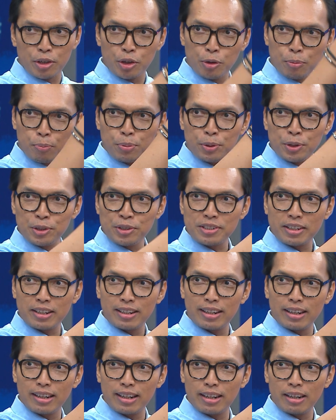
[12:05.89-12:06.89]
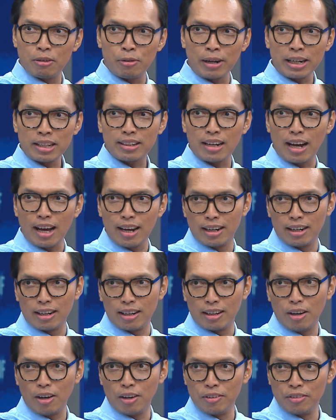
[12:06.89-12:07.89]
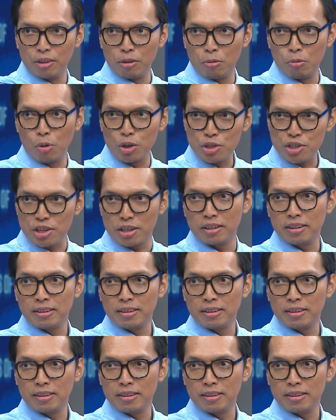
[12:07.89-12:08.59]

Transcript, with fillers: you put a red color on the water.